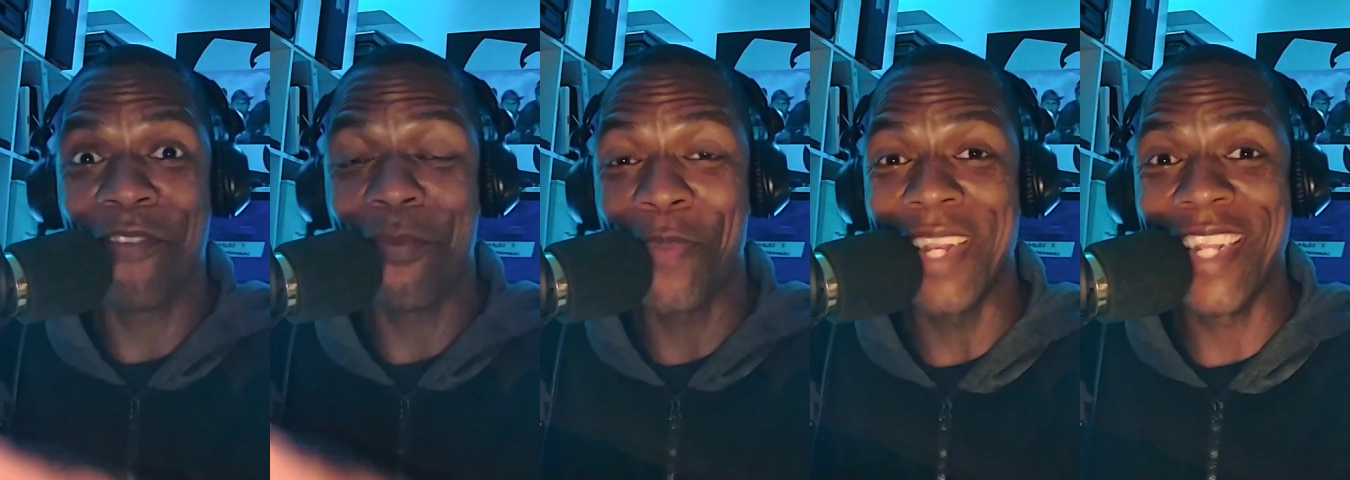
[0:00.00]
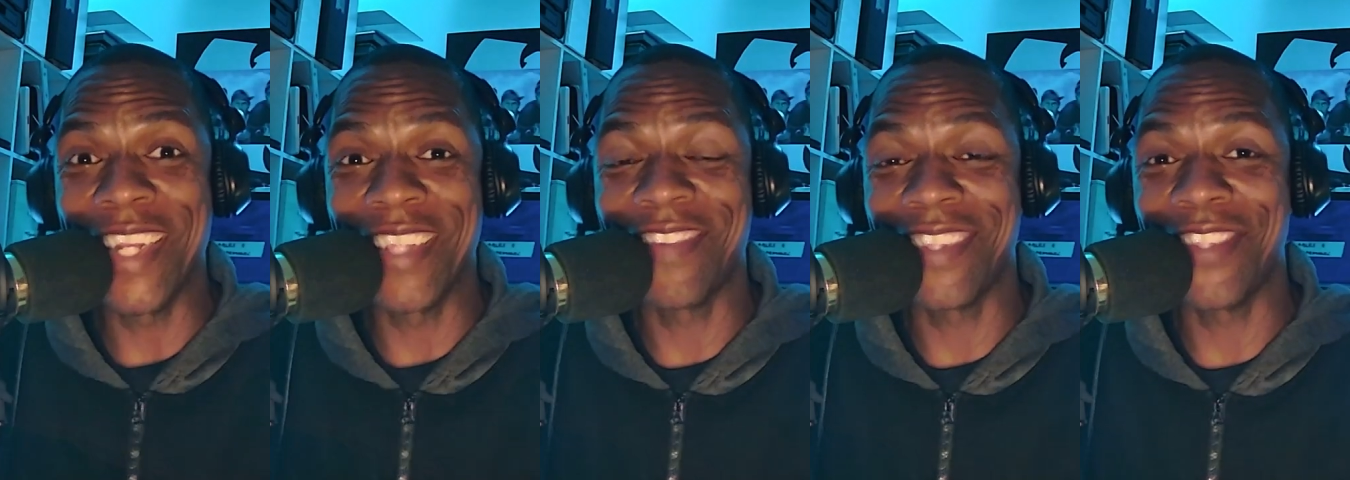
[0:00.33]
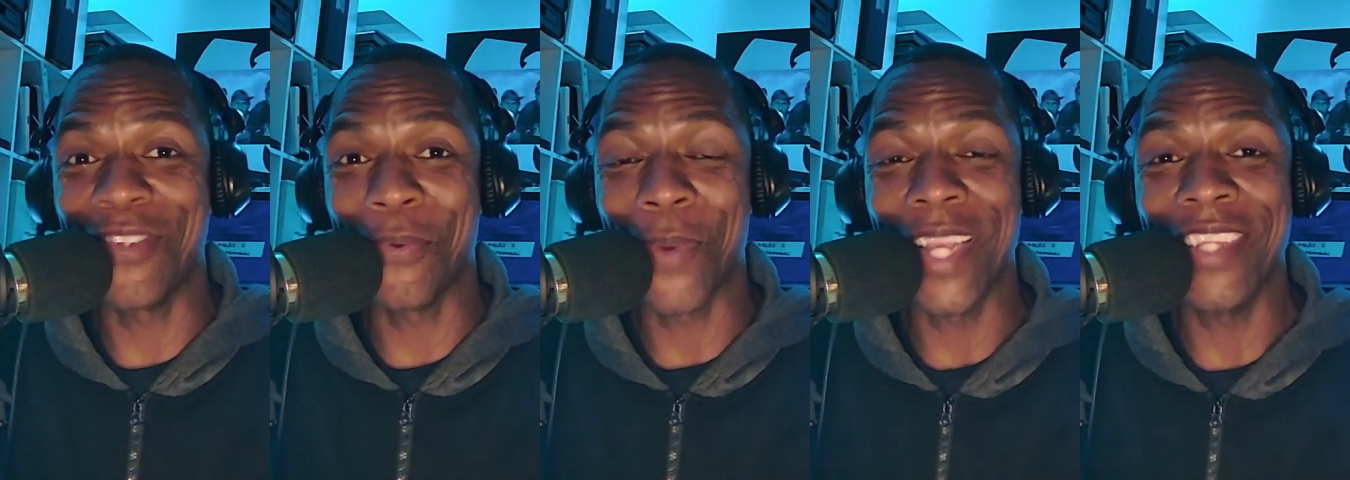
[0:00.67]
been in a
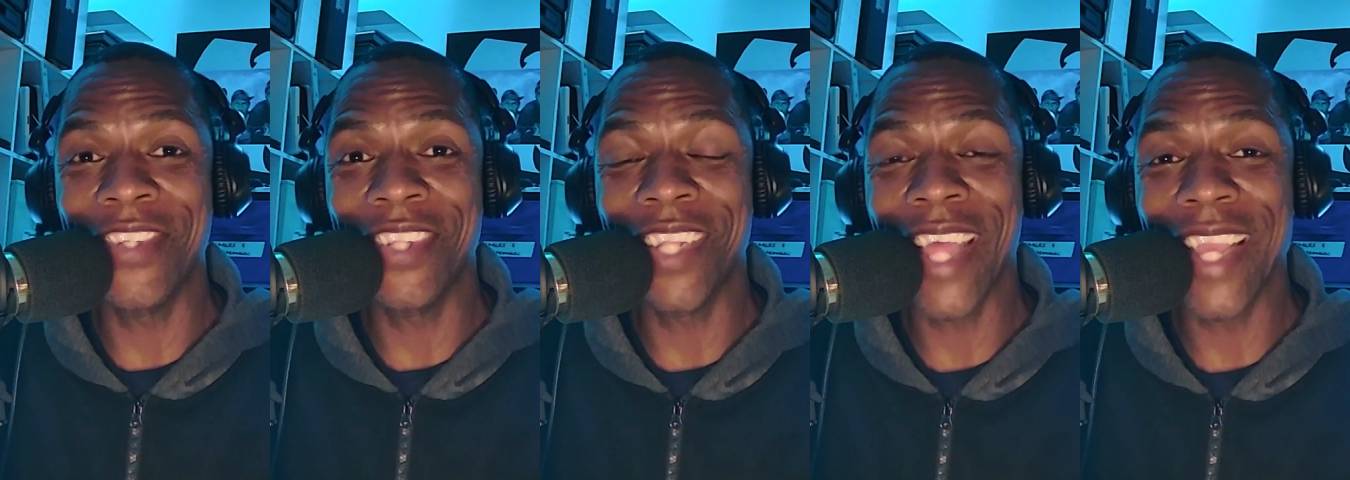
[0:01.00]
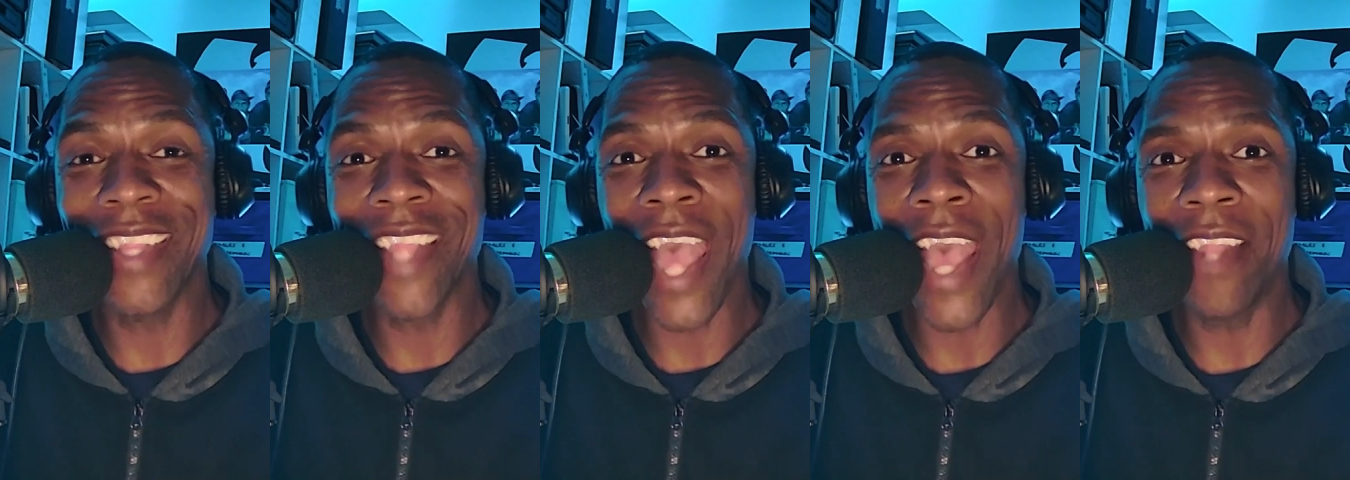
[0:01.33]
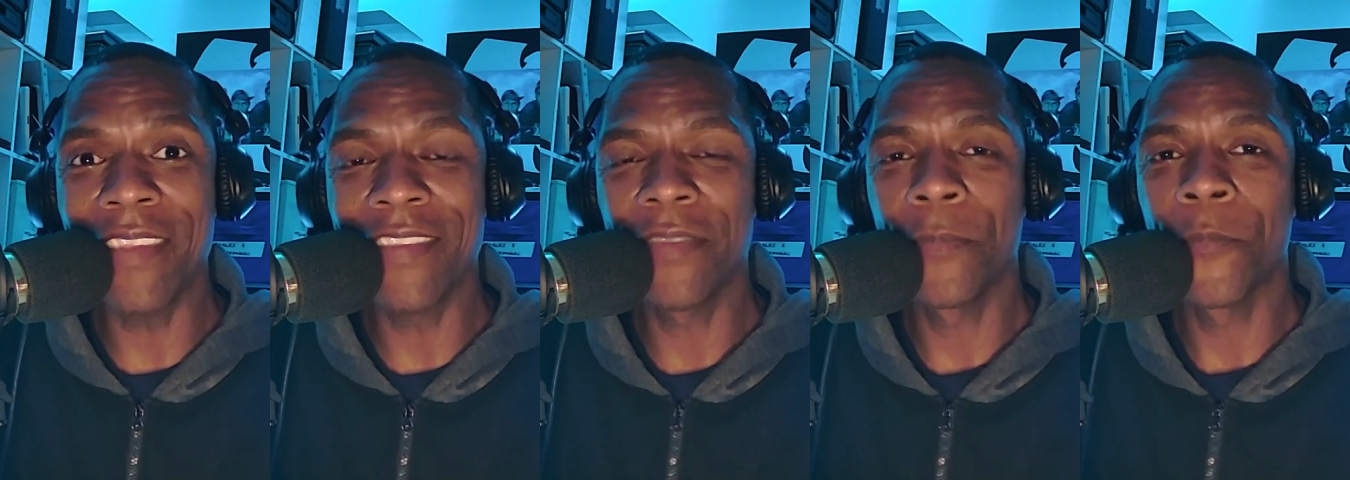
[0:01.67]
situation like
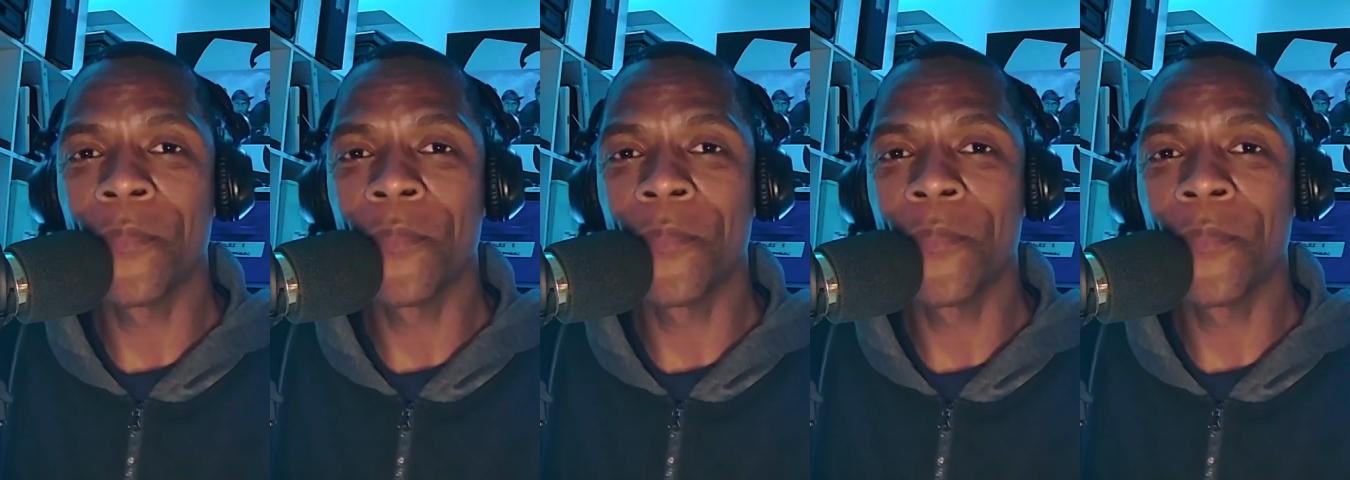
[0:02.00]
that.